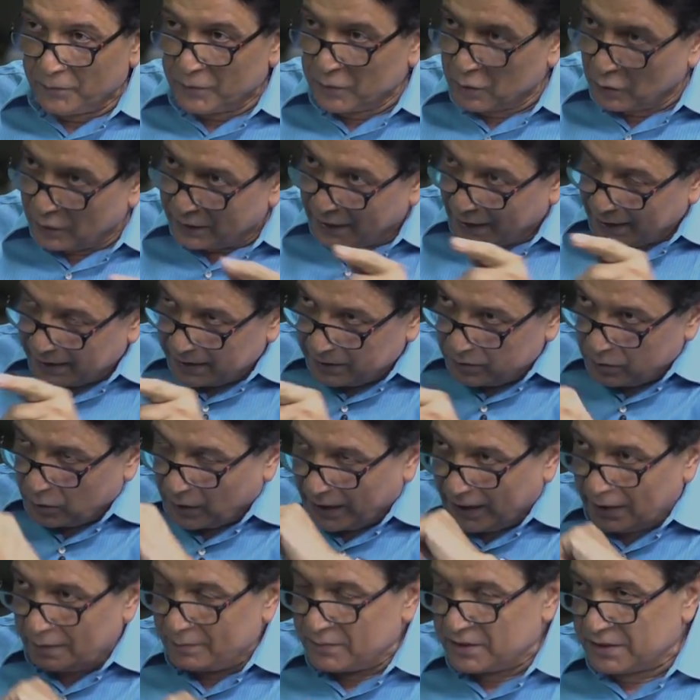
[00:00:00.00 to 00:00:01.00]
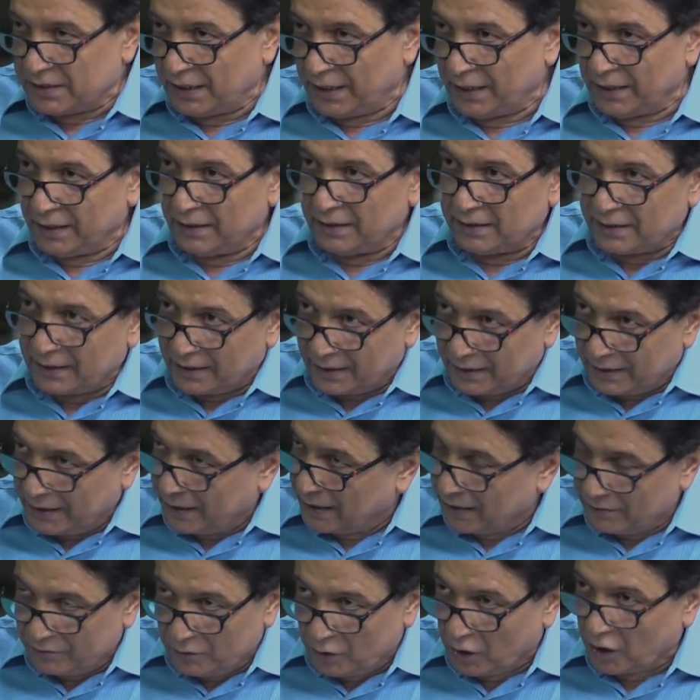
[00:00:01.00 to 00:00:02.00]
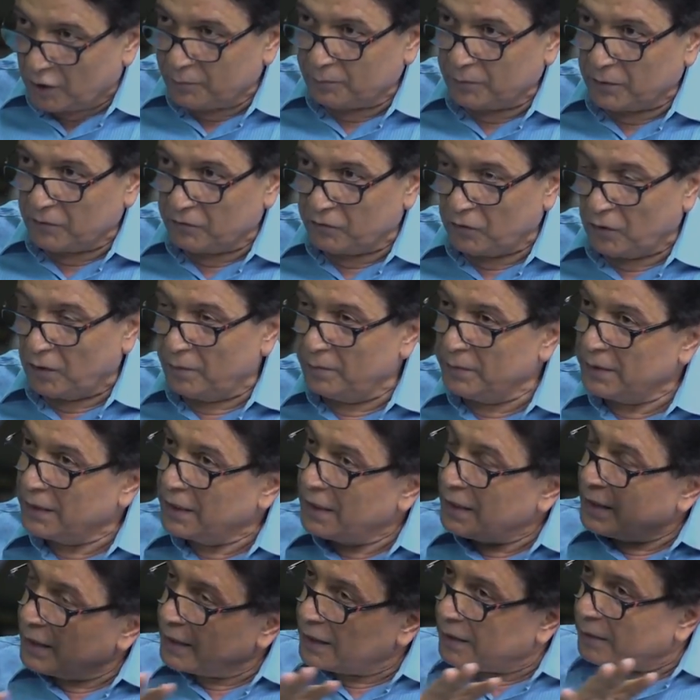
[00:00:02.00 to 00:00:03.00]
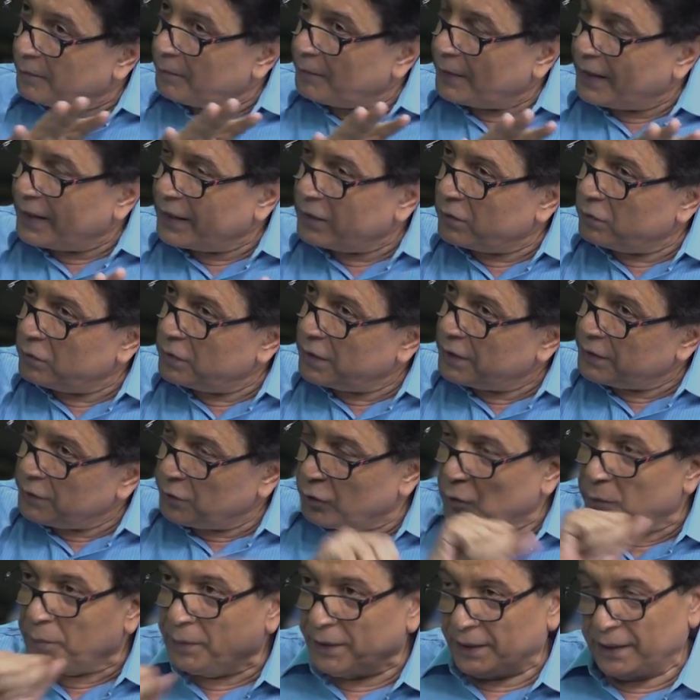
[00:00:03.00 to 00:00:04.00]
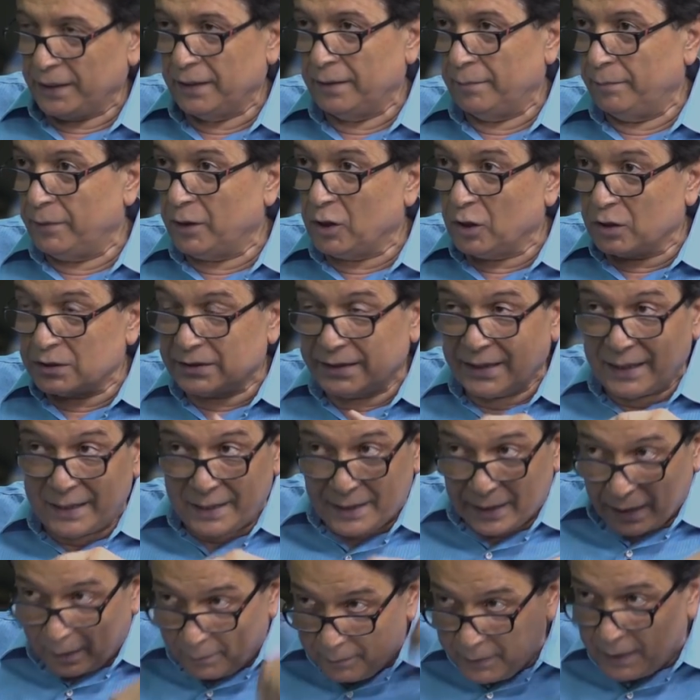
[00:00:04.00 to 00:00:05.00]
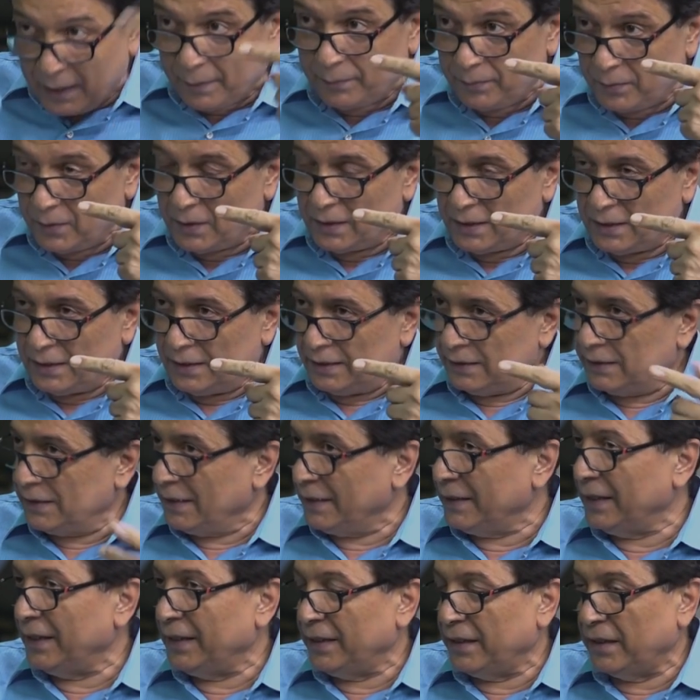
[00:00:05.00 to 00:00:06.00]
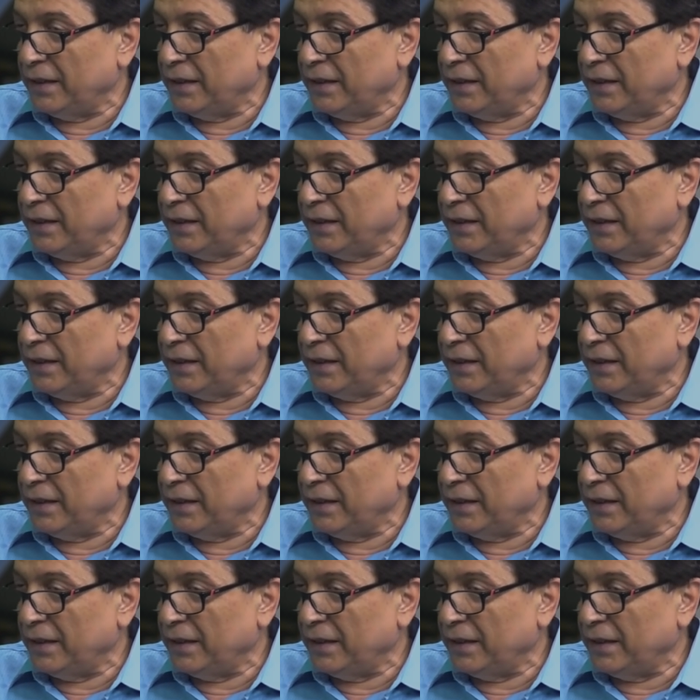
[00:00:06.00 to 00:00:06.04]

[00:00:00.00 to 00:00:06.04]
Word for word: So that is why I am saying that they have not performed compared to the UPA, because they drummed up, they didn't